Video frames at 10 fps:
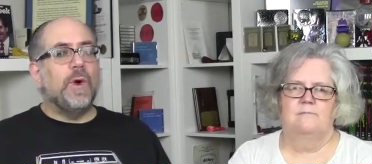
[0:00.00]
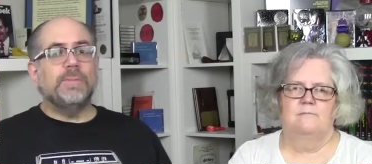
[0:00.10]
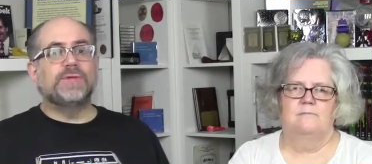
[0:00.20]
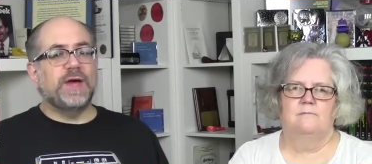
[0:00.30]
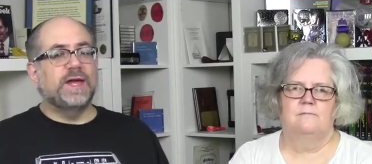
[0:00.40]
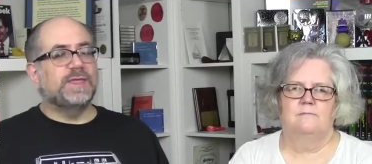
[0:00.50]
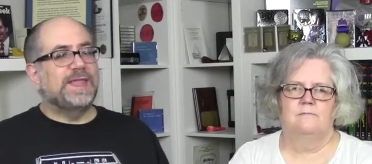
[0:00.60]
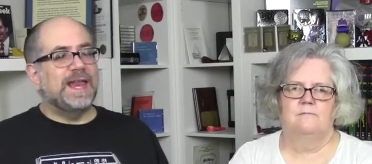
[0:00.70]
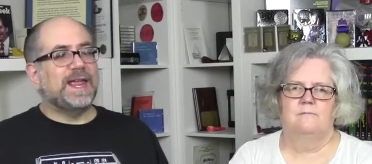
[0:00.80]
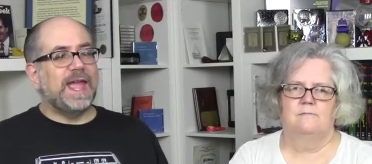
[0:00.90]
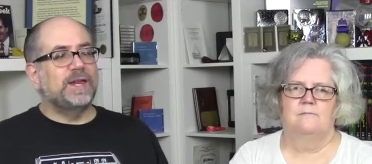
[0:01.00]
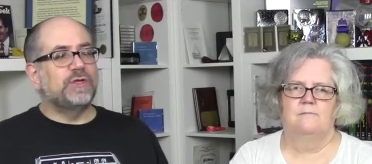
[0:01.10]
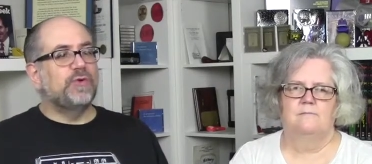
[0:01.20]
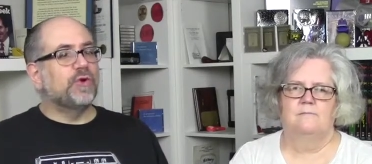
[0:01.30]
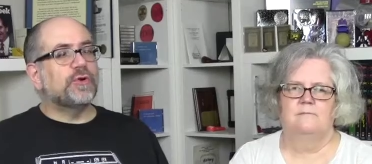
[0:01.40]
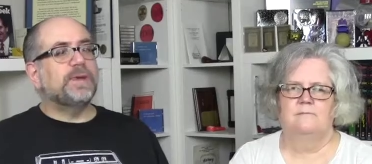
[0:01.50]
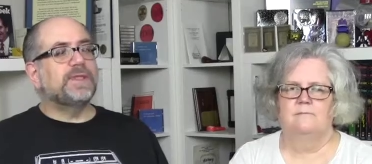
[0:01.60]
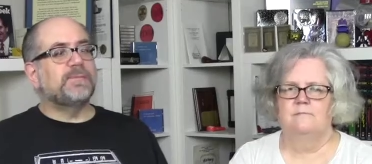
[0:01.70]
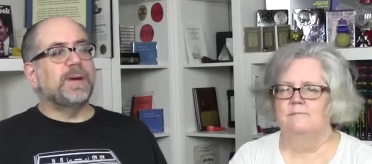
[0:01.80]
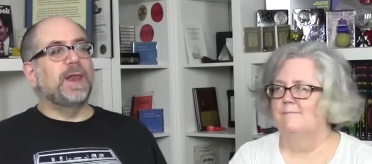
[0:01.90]
Speaker 1: websites dedicated to urban
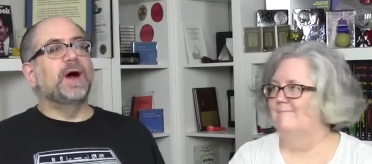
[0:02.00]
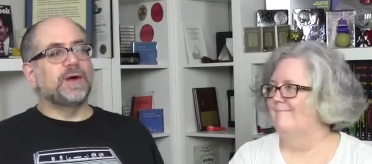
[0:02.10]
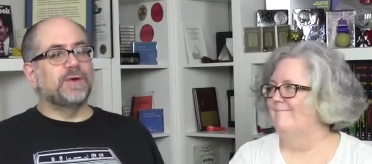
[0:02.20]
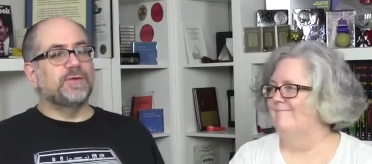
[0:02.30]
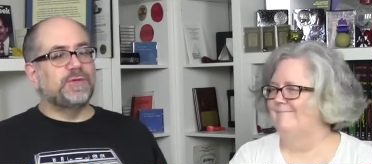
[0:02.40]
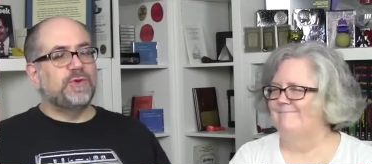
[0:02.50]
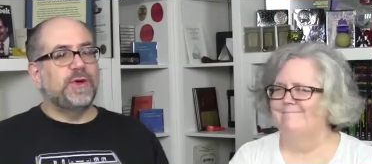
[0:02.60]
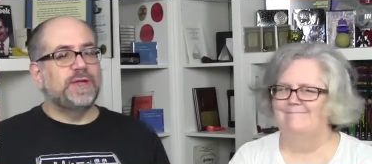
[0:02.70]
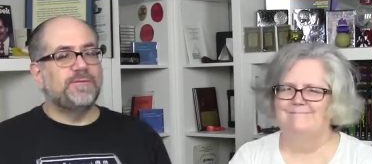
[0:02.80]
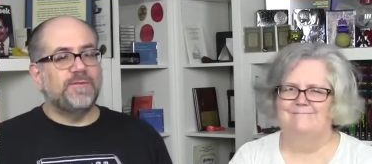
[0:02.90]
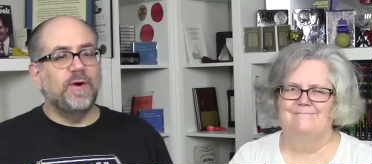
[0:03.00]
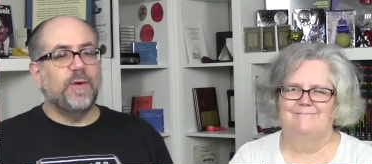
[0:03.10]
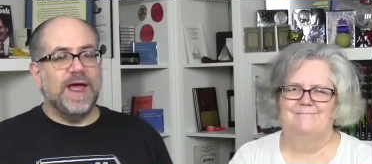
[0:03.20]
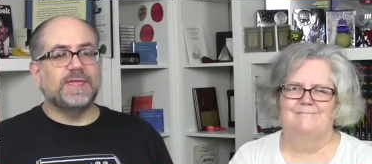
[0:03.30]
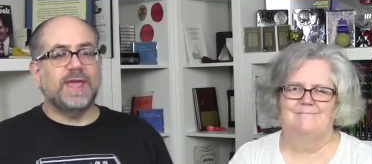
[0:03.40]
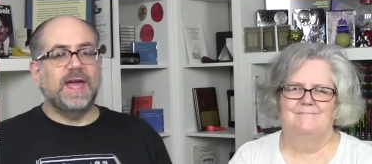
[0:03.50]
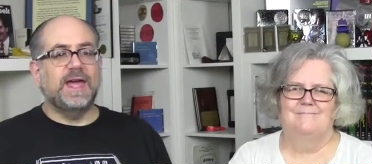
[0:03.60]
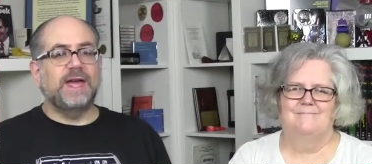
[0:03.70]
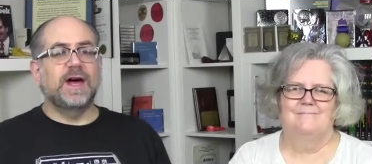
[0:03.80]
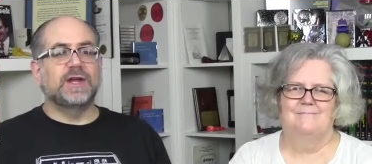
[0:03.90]
spelunkers doing photo
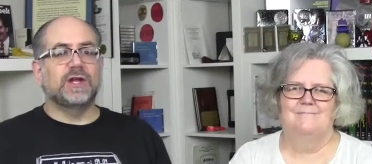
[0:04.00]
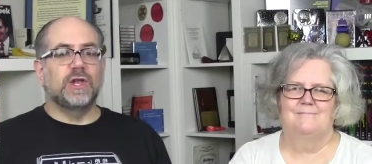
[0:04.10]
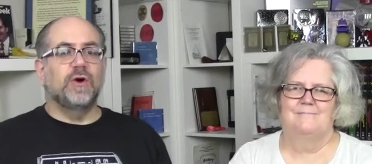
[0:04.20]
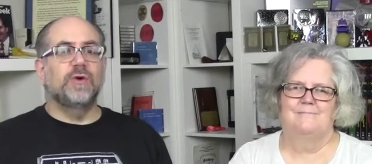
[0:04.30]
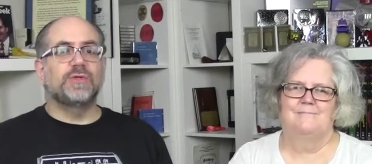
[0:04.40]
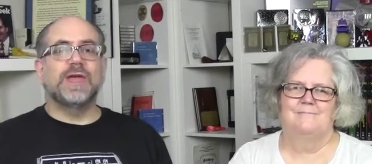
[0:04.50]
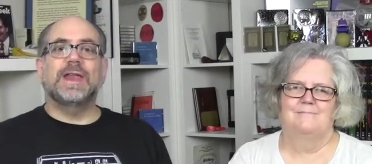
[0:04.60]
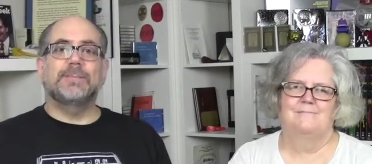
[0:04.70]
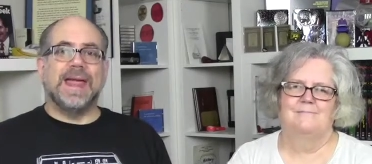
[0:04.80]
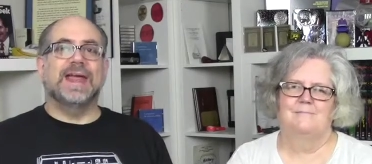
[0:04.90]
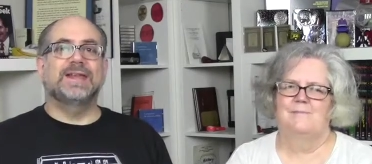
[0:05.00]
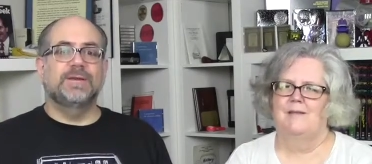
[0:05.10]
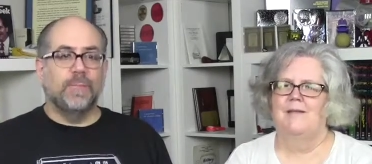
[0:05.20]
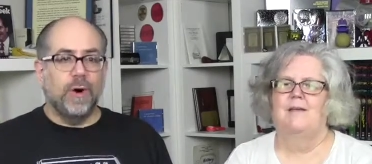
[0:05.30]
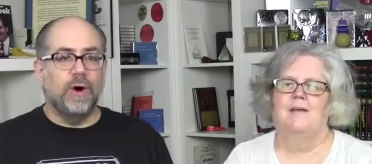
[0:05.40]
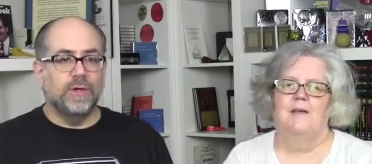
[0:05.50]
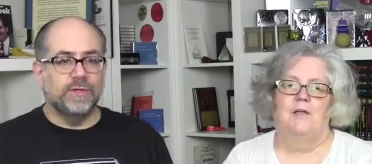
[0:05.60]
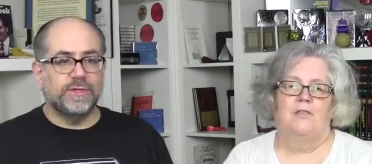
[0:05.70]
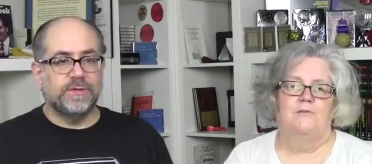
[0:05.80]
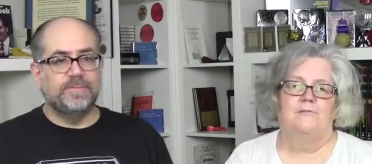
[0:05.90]
essays on closed and abandoned
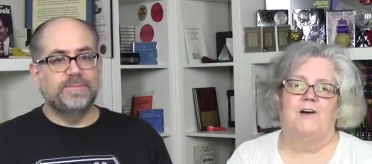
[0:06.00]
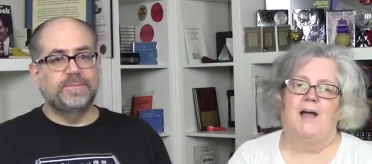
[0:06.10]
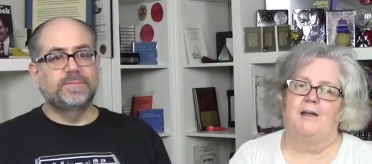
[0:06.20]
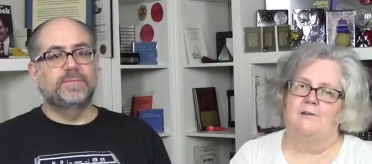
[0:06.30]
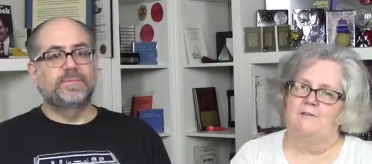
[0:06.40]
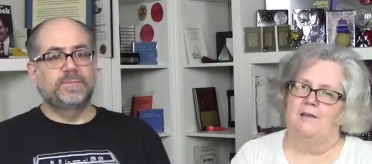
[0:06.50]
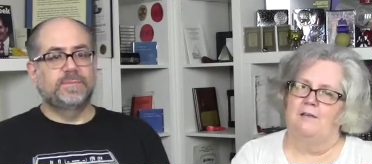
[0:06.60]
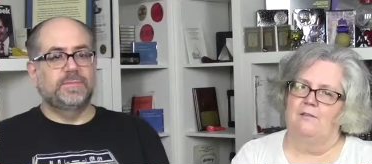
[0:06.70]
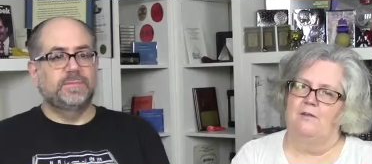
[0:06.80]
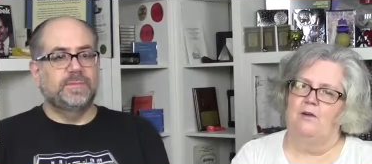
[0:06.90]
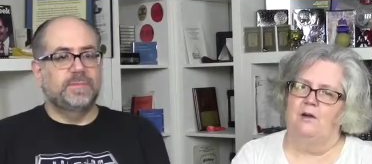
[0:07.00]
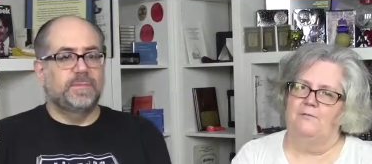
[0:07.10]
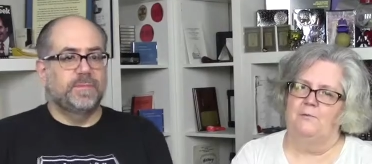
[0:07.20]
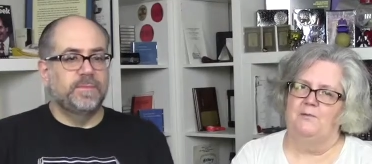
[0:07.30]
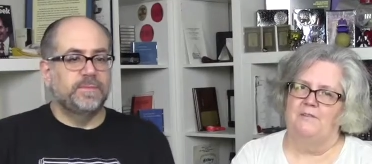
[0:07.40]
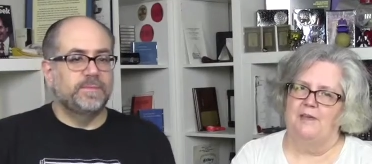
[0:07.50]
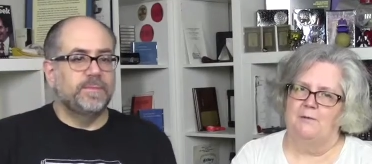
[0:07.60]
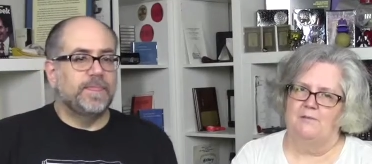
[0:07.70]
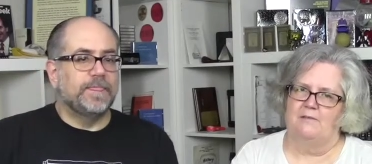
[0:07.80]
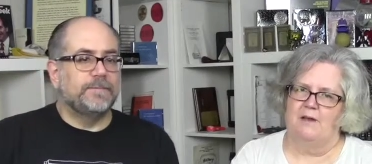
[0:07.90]
malls.
Speaker 2: The final nail in the coffin was
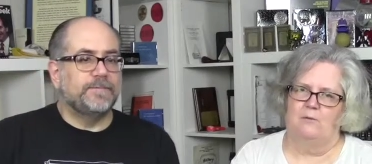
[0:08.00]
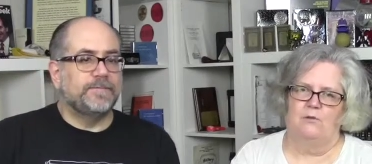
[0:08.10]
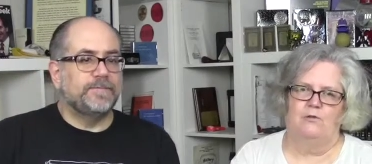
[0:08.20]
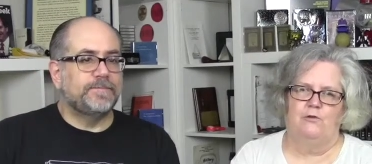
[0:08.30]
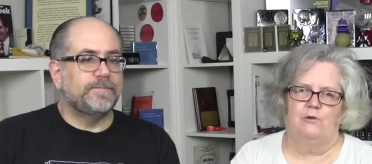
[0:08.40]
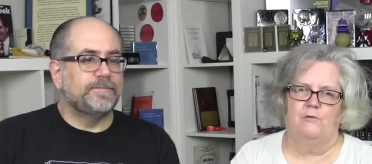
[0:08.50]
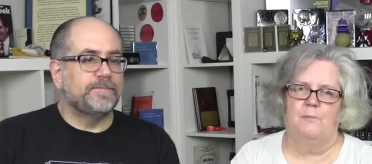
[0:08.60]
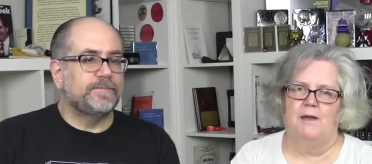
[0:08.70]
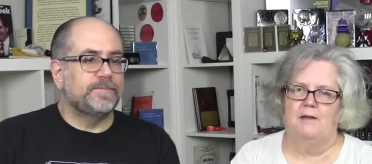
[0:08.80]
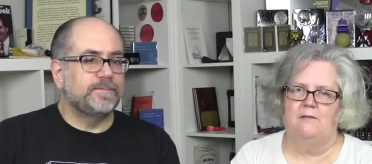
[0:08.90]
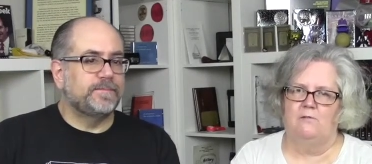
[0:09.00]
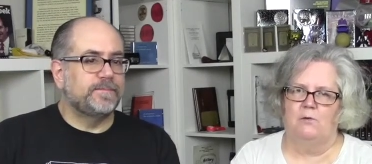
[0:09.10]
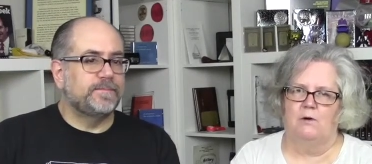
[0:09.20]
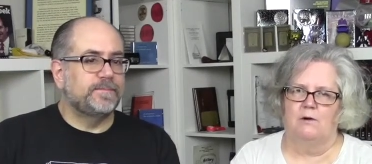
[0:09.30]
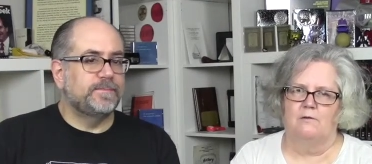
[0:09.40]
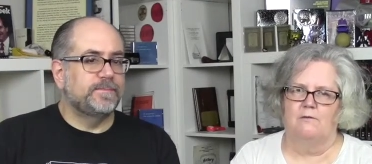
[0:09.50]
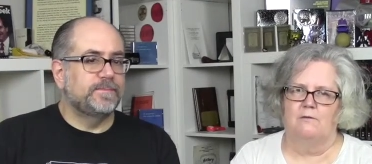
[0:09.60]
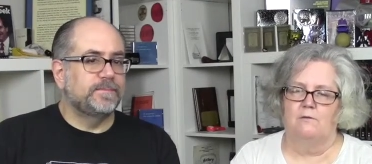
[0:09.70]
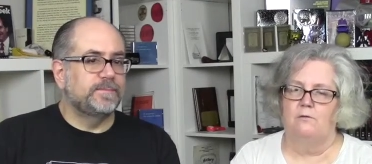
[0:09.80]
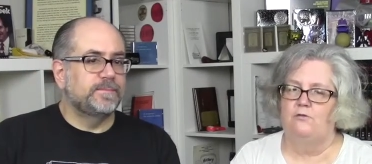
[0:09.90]
Amazon, which turned many
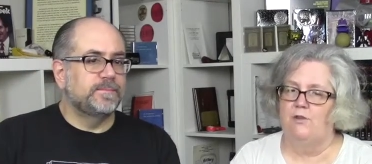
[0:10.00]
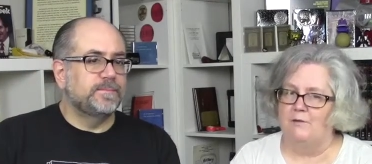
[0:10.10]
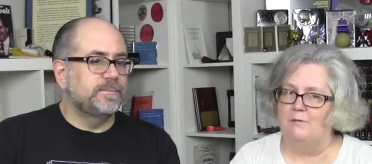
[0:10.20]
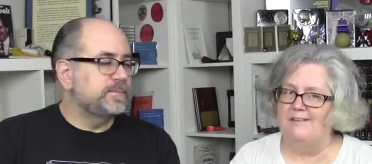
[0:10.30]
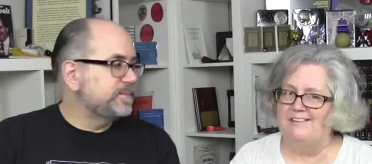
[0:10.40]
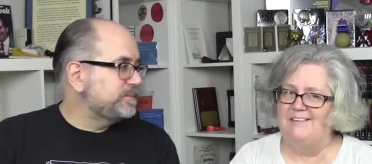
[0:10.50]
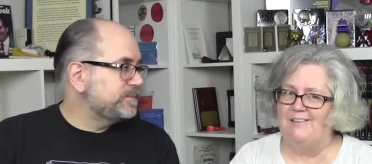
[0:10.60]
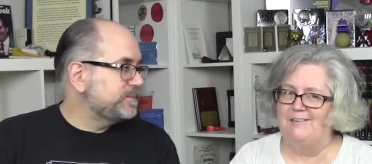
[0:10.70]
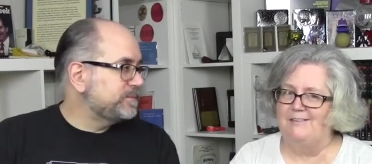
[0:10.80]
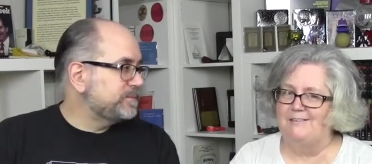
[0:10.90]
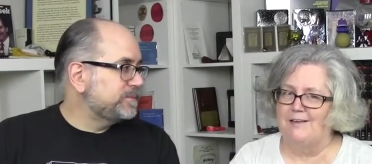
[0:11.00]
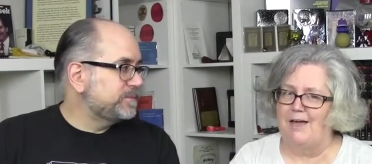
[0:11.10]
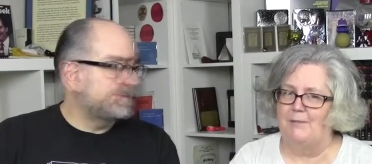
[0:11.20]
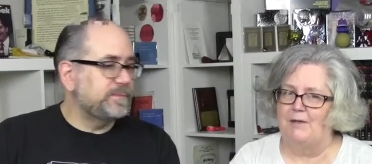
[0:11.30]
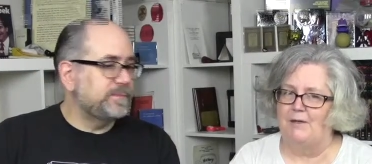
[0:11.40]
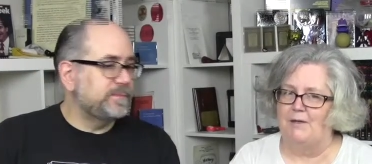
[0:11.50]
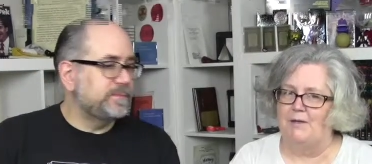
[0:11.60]
stores, who generally did nothing to stop it,